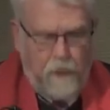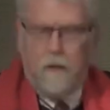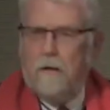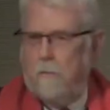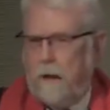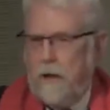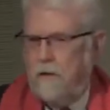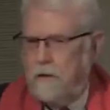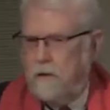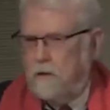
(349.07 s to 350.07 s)
And
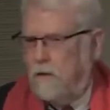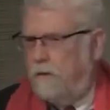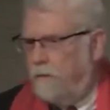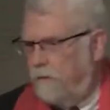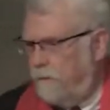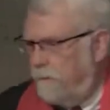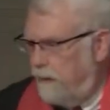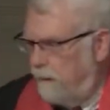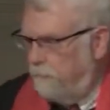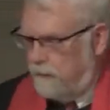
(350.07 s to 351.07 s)
compassion is different from
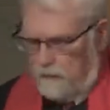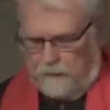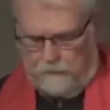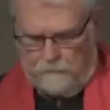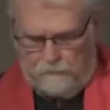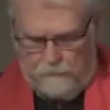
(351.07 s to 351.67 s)
empathy.